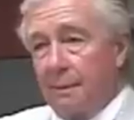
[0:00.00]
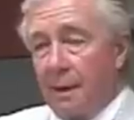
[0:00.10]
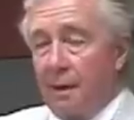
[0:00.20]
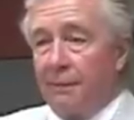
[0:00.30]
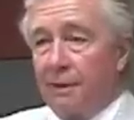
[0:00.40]

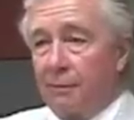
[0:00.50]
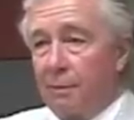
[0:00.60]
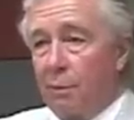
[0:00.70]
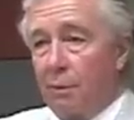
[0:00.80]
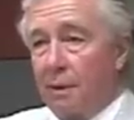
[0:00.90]
offense
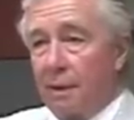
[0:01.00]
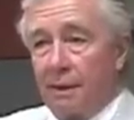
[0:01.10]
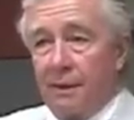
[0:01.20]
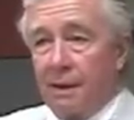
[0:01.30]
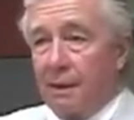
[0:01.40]
report and
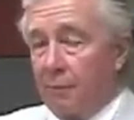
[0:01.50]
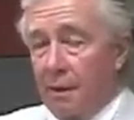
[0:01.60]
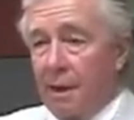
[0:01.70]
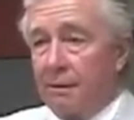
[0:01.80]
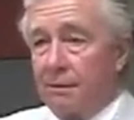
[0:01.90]
they think that,
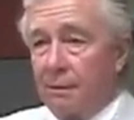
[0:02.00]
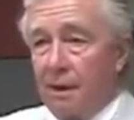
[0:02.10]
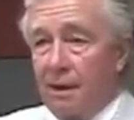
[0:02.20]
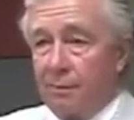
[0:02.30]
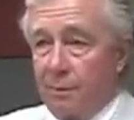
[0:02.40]
well, that's the
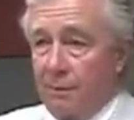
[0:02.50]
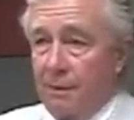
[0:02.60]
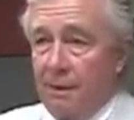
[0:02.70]
gospel.